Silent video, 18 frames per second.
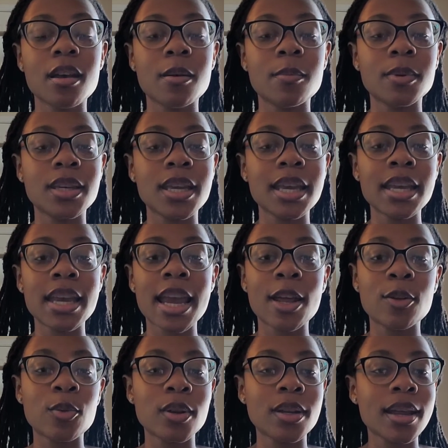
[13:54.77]
King
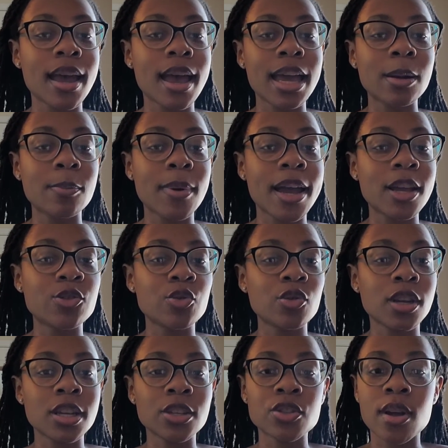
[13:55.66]
Henry died by
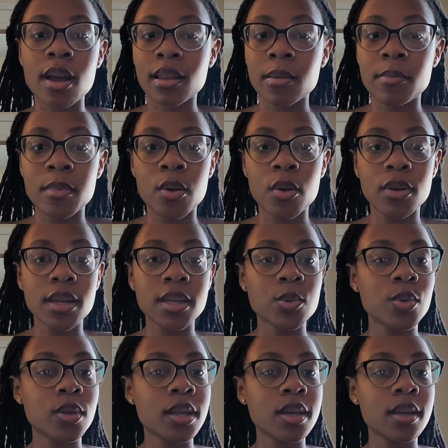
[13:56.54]
drinking chocolate milk.
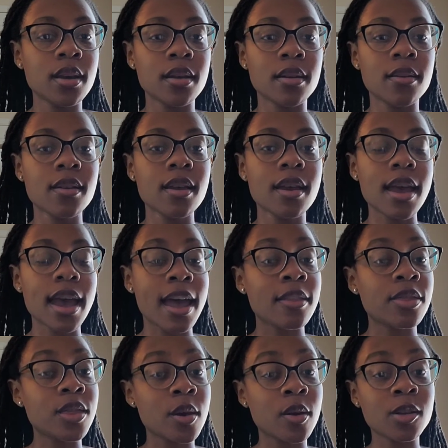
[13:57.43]
He's really good
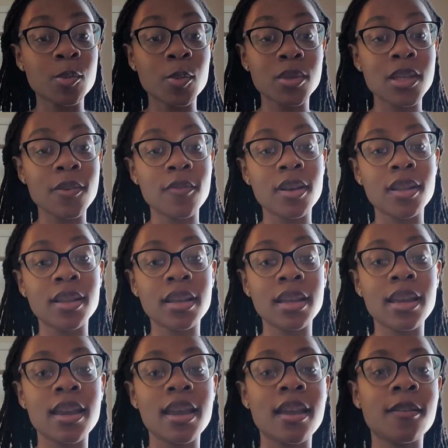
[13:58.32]
at those
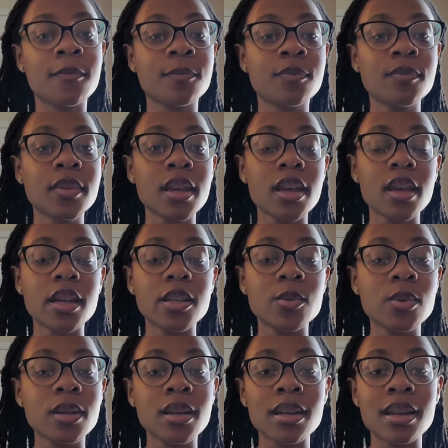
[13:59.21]
specifically, and he's
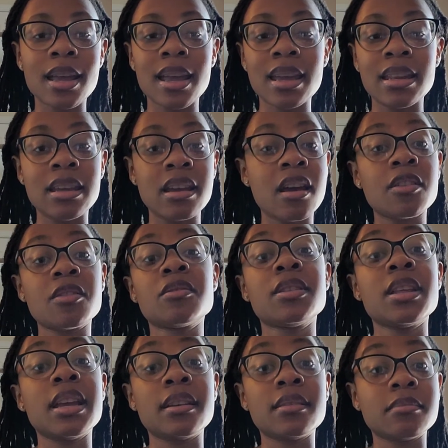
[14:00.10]
really good at any other
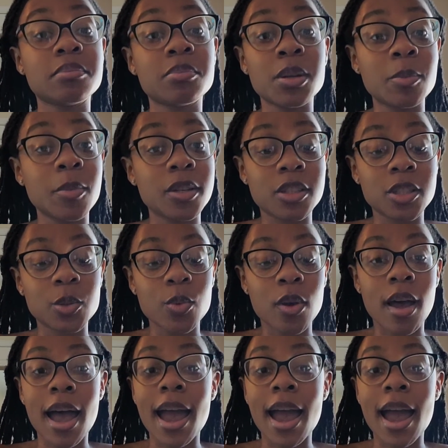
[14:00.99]
thing pretty much as well.